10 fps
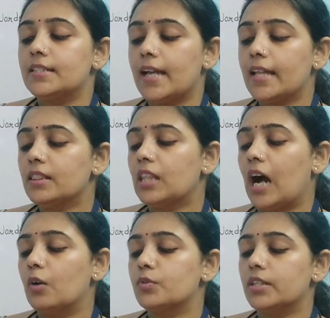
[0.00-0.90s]

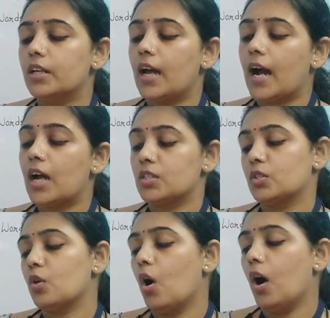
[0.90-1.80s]
10,000
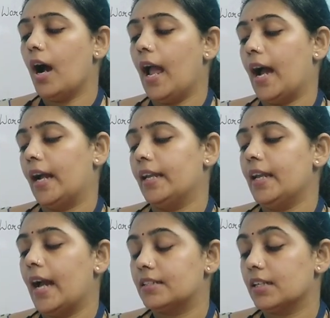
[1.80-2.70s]
saw I
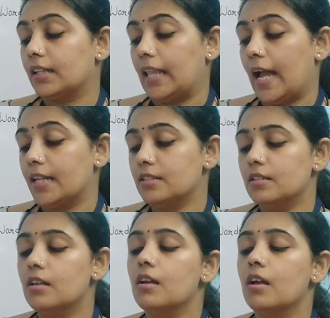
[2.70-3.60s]
at a glance,